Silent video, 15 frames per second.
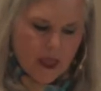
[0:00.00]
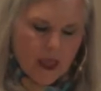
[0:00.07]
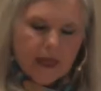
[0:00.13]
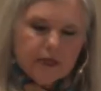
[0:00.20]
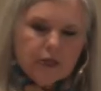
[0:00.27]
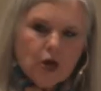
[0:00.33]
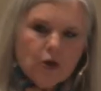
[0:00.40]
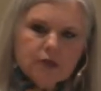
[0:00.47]

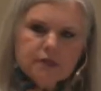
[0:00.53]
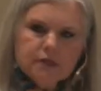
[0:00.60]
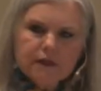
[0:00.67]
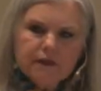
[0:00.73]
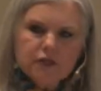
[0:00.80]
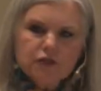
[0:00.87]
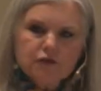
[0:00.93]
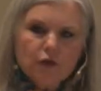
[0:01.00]
And notice in
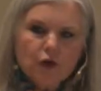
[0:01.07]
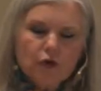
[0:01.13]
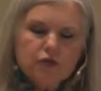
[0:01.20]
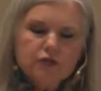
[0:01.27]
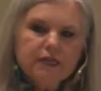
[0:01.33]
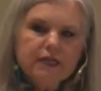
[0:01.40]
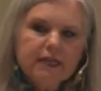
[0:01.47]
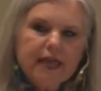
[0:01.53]
this
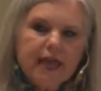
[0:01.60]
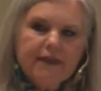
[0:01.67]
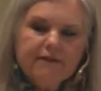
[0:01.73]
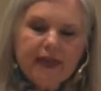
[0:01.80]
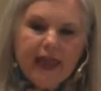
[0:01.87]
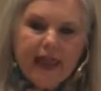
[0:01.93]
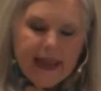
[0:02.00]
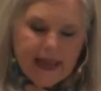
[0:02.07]
verse, he gave
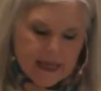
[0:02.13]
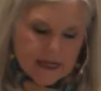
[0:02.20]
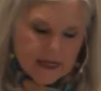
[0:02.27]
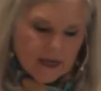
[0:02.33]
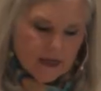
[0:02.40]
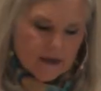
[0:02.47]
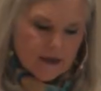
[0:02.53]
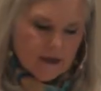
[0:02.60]

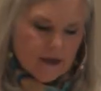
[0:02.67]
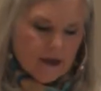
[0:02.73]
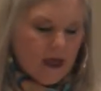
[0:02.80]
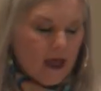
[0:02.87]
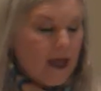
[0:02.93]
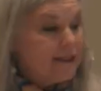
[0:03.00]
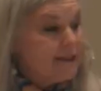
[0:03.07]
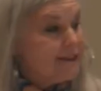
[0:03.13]
Hannah
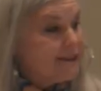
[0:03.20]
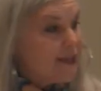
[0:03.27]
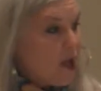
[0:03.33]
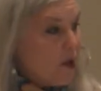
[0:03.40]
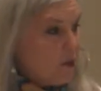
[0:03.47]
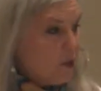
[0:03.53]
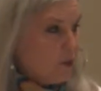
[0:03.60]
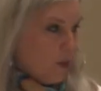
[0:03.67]
a
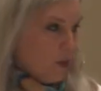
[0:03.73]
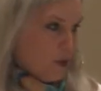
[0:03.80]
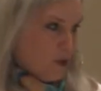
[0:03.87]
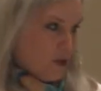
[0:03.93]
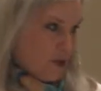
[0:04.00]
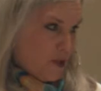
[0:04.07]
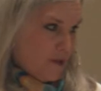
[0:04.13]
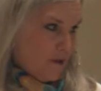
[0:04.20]
double
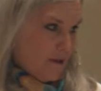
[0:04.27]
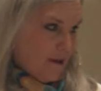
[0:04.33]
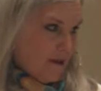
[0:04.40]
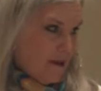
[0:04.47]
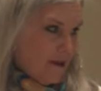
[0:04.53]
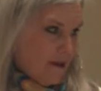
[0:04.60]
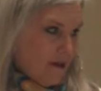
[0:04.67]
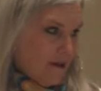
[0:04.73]
portion.
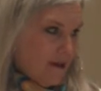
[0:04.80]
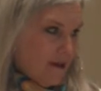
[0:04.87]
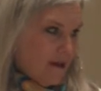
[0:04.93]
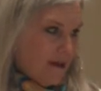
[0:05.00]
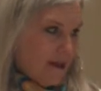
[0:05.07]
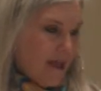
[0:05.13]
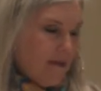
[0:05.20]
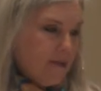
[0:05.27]

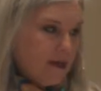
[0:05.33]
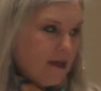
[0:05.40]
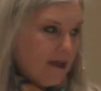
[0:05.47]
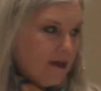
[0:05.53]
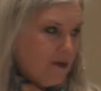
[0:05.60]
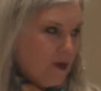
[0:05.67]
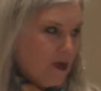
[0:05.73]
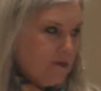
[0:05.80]
Gave
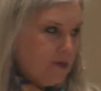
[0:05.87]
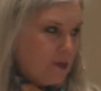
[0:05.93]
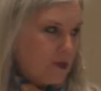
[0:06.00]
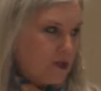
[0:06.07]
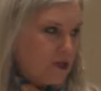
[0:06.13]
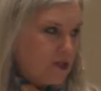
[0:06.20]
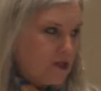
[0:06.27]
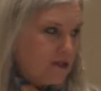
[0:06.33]
Peninnah 1
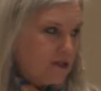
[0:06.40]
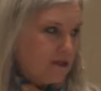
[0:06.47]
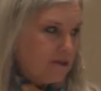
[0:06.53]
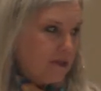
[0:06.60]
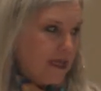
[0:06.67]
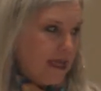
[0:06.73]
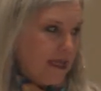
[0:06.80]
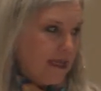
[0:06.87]
portion,
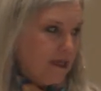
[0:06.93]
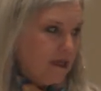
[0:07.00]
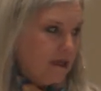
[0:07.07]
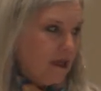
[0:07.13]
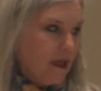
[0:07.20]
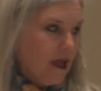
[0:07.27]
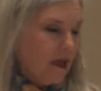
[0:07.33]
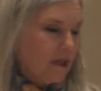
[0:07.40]
but
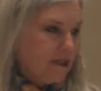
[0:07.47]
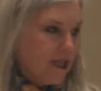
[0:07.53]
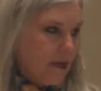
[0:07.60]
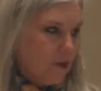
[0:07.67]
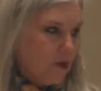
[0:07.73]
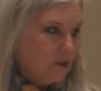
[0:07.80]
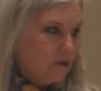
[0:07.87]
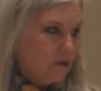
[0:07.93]
Hannah
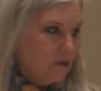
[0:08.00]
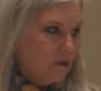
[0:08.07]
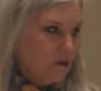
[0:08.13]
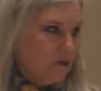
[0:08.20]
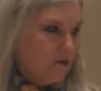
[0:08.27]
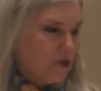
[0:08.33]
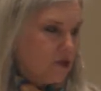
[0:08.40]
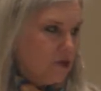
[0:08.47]
double,
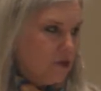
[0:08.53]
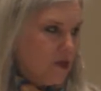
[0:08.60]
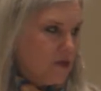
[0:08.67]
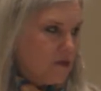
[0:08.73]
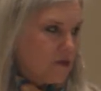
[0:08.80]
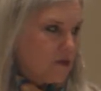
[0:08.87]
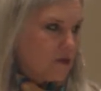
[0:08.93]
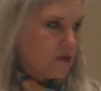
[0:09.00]
for 2
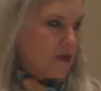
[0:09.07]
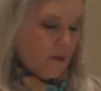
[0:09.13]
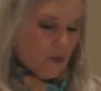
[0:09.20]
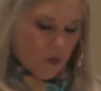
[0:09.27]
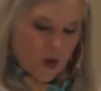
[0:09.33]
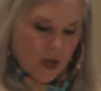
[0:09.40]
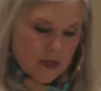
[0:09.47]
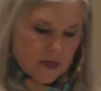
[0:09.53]
reasons. Number
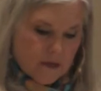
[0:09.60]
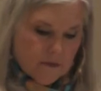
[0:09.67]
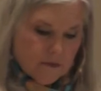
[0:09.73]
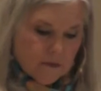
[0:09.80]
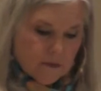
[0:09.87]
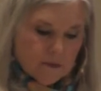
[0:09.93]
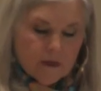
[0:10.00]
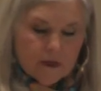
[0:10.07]
1,
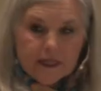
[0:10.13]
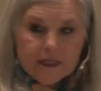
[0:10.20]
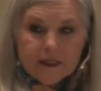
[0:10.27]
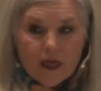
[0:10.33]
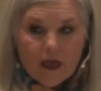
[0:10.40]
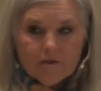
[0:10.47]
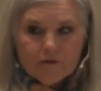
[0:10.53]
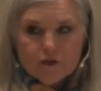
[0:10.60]
he
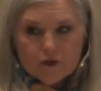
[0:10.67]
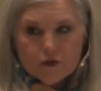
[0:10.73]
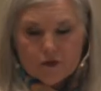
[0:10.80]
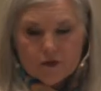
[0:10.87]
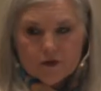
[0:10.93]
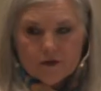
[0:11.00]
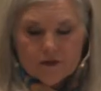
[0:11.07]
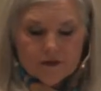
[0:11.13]
loved her,
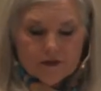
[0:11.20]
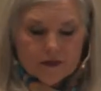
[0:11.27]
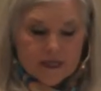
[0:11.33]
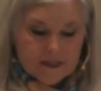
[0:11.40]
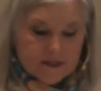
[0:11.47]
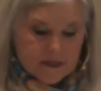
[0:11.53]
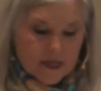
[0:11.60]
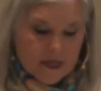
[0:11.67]

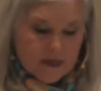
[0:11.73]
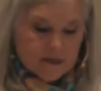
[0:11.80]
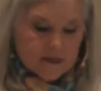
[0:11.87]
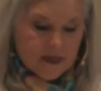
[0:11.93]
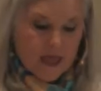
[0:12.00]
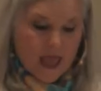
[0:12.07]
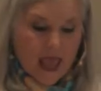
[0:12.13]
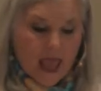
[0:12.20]
it says.
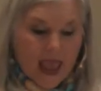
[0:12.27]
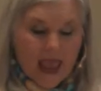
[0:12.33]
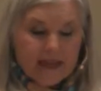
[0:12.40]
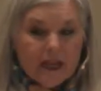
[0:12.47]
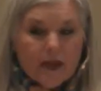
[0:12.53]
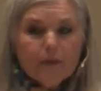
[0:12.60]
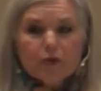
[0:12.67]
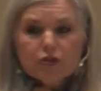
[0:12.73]
And
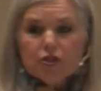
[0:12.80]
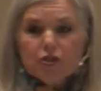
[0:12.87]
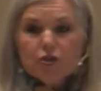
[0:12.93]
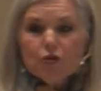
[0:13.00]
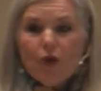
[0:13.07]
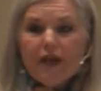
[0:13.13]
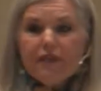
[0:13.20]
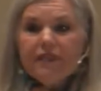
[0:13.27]
number
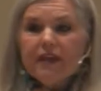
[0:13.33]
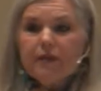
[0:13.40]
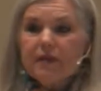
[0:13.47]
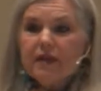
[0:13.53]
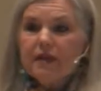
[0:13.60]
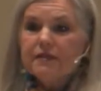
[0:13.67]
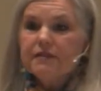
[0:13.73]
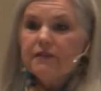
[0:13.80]
2, I think
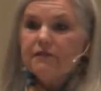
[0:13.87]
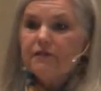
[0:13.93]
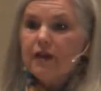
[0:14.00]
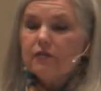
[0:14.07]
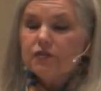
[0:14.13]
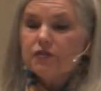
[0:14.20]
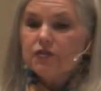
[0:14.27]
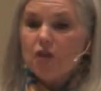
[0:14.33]
because he
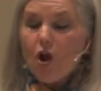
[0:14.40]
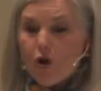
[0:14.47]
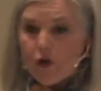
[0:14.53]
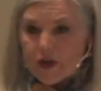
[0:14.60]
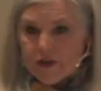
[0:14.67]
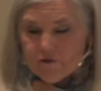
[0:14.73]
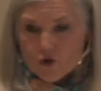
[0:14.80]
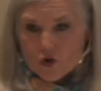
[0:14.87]
felt
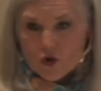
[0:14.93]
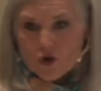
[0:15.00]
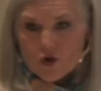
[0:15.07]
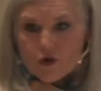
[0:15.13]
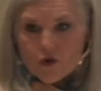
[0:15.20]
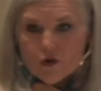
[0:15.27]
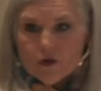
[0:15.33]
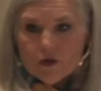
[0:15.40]
sorry for
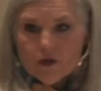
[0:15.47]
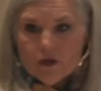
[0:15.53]
her,